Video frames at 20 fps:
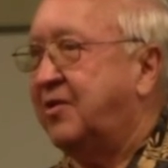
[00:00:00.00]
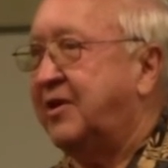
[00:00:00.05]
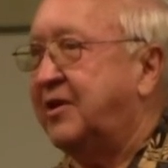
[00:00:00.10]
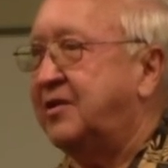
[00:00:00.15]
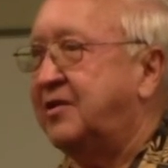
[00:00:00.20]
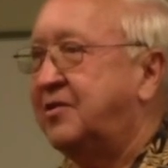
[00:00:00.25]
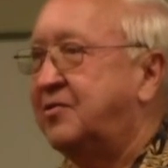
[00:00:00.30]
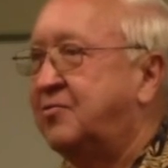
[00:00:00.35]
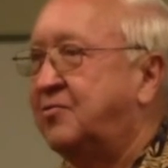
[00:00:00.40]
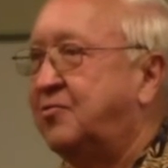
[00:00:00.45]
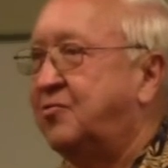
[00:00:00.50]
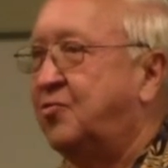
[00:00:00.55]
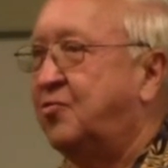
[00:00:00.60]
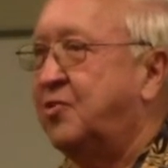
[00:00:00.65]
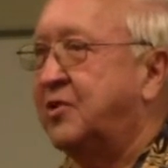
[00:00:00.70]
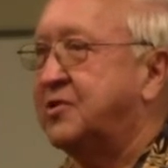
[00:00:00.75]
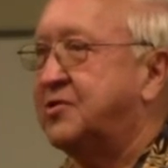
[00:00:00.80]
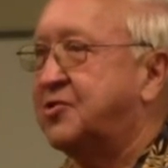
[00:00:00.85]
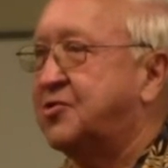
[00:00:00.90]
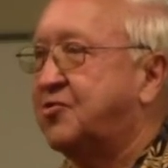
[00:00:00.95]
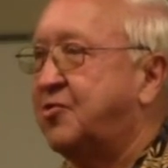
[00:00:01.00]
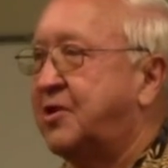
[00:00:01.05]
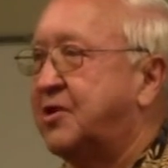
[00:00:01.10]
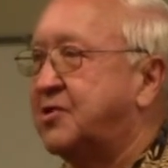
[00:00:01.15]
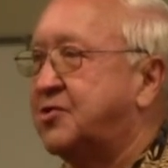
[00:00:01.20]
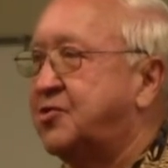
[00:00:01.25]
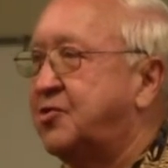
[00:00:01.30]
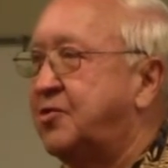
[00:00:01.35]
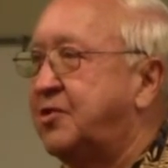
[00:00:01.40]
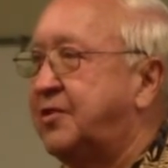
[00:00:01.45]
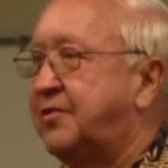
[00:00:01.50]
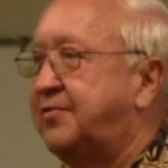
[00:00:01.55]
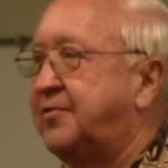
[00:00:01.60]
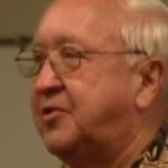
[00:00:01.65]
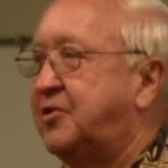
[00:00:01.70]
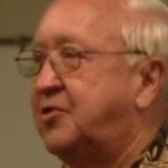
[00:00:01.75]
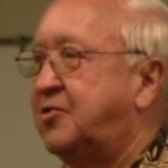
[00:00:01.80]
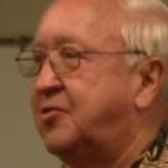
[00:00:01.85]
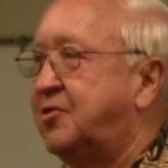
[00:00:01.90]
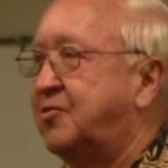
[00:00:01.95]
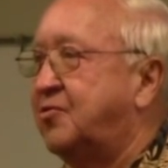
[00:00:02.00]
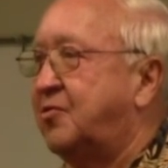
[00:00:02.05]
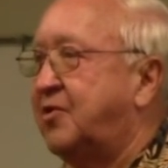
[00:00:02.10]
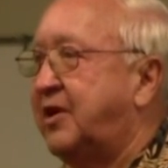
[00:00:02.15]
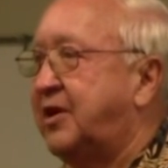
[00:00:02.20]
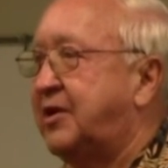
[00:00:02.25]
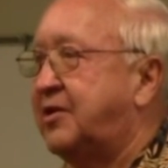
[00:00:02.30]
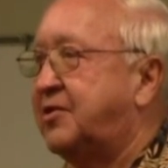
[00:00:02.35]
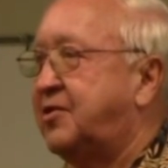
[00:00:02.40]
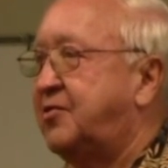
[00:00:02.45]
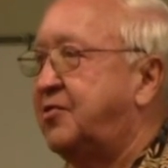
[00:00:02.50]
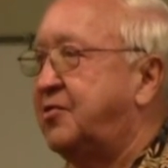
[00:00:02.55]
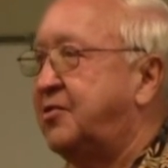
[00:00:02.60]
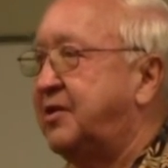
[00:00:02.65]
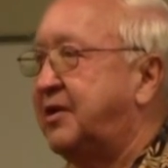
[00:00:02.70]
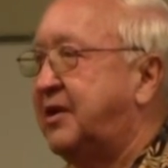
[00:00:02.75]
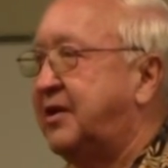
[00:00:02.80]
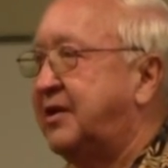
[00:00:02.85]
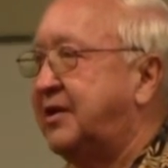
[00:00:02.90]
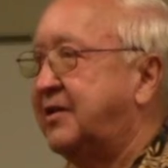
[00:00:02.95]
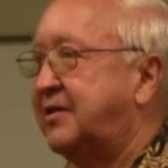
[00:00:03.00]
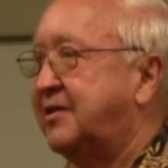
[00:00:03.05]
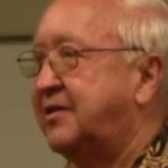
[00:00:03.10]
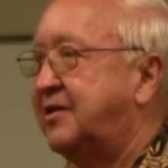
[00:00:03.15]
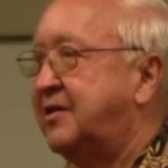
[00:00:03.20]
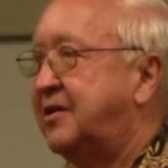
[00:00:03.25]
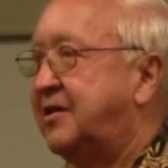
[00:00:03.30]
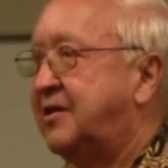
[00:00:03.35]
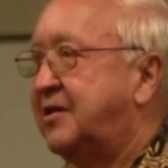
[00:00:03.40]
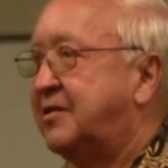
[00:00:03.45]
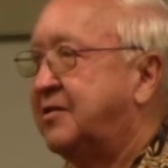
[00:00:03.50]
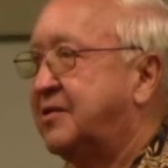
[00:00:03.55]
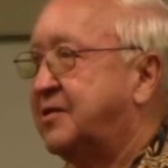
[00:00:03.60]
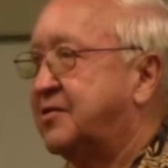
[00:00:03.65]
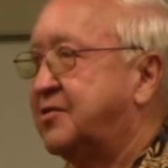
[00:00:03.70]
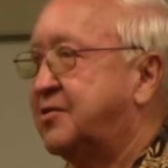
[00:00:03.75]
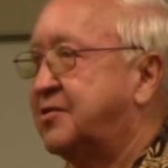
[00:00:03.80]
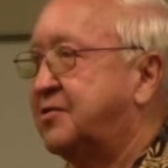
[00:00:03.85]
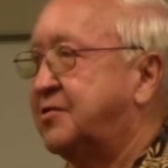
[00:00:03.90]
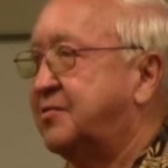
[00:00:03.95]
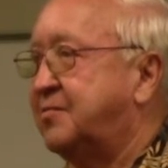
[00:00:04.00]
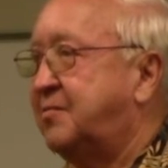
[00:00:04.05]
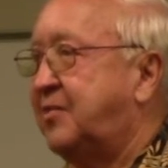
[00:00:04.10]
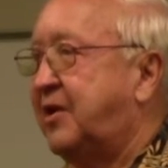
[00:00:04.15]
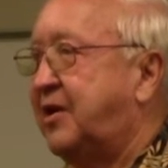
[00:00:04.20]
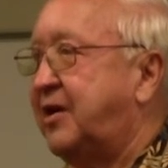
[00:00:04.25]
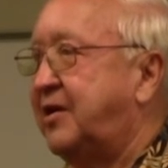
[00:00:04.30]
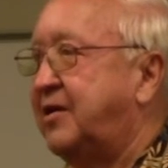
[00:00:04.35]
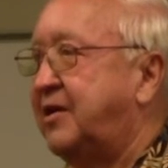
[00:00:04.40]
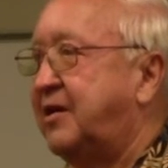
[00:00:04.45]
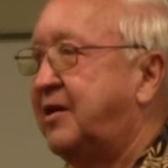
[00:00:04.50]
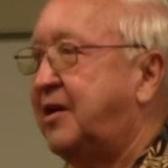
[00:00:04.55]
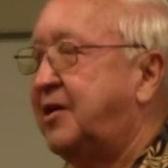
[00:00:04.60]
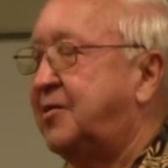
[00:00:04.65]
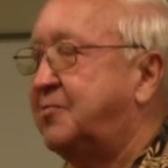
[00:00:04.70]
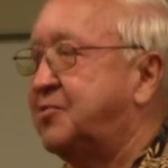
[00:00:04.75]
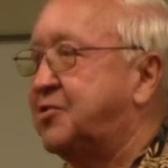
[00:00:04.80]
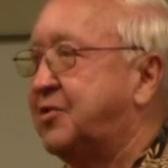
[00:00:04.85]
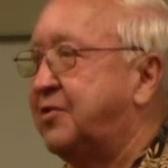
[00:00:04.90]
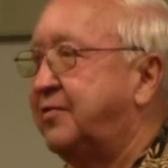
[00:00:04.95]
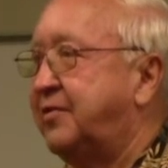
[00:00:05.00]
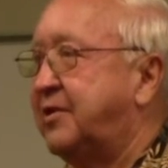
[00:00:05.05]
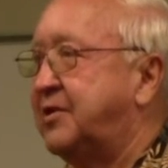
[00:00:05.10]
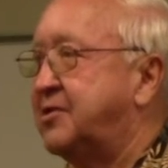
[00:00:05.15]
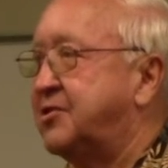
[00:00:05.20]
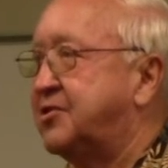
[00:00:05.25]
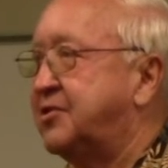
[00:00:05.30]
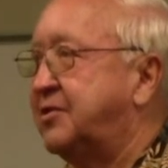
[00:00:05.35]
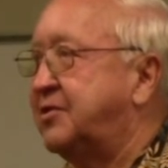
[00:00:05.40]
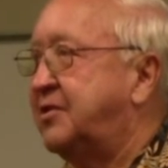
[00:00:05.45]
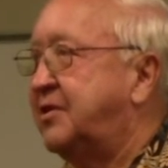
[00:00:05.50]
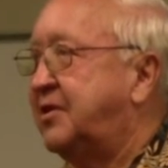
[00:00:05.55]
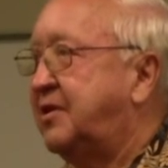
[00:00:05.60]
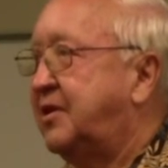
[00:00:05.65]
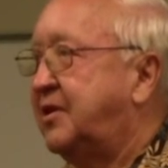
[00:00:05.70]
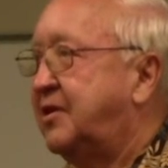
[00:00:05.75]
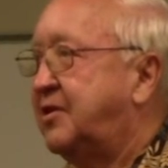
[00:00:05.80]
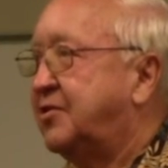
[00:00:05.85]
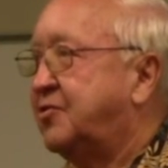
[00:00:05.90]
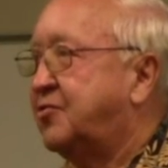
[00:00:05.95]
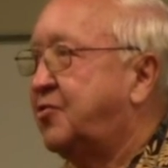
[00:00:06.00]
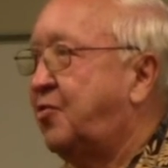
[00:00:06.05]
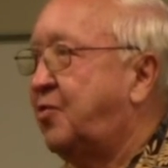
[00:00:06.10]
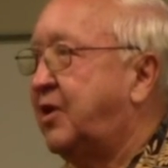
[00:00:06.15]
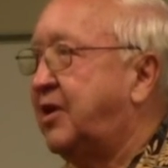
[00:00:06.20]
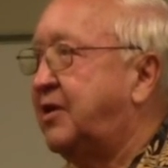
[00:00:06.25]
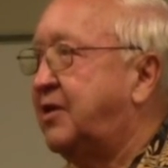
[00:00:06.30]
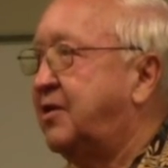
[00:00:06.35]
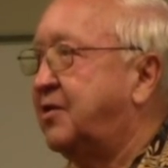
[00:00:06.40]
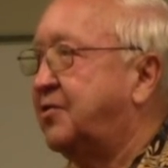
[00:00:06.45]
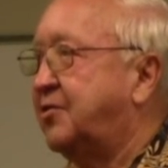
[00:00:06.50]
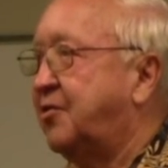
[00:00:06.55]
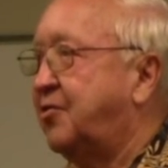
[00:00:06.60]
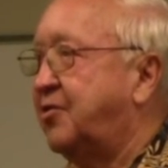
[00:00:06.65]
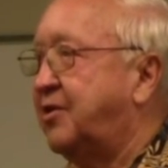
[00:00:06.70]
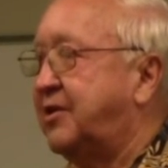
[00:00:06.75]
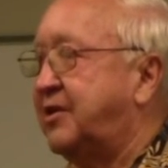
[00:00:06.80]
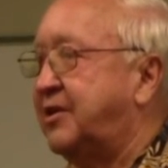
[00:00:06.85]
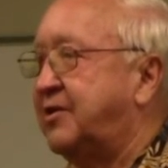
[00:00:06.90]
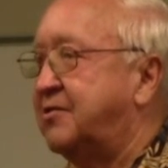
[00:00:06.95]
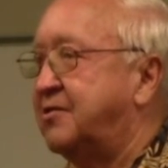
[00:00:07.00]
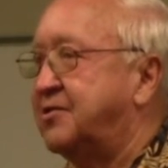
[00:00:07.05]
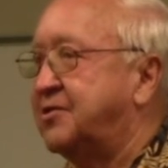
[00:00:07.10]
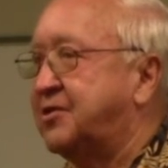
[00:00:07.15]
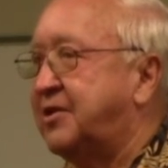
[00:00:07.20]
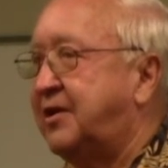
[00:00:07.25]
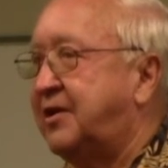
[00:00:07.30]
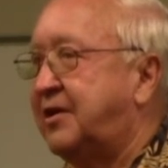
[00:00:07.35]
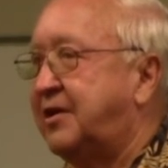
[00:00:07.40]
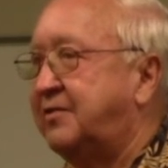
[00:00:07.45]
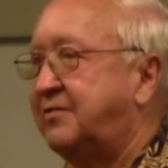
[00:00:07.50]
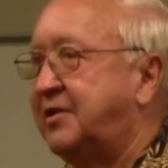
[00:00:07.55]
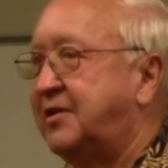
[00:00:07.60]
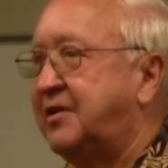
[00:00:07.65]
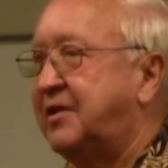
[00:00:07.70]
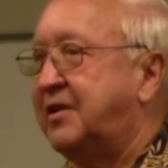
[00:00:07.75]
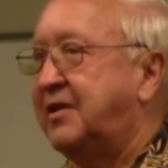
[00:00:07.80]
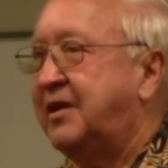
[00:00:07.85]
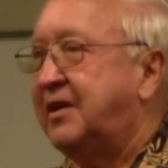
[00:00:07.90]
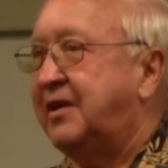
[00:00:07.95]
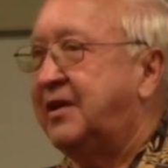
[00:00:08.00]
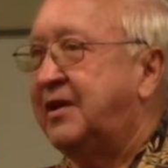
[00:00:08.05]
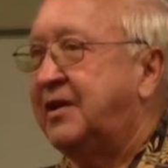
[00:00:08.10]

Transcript: Well, wood structure, if you do it right, you can get, this is my observation, 20 to 30 years out of it.